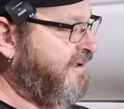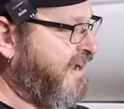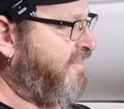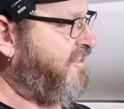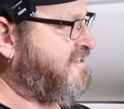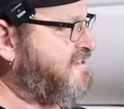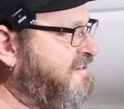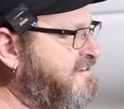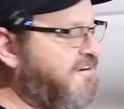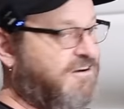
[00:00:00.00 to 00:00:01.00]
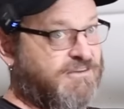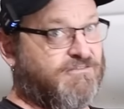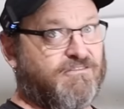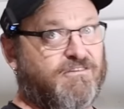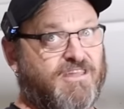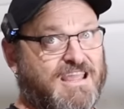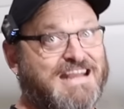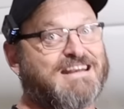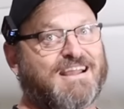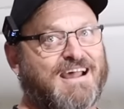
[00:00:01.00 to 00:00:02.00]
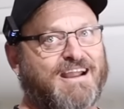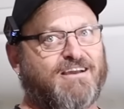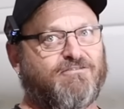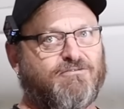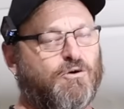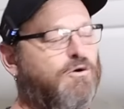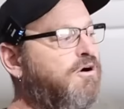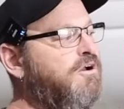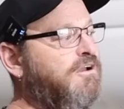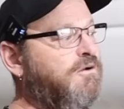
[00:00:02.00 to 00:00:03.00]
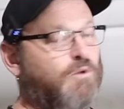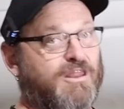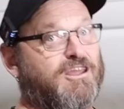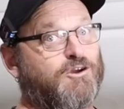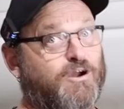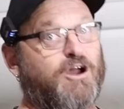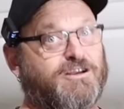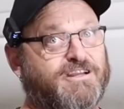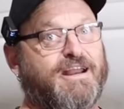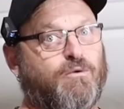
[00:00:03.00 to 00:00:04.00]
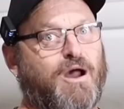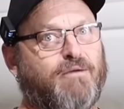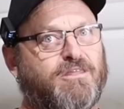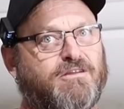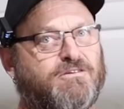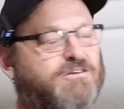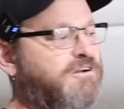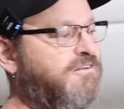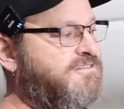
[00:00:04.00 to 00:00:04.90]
And this is kind of the indicator for whether you're going to get away with it or not.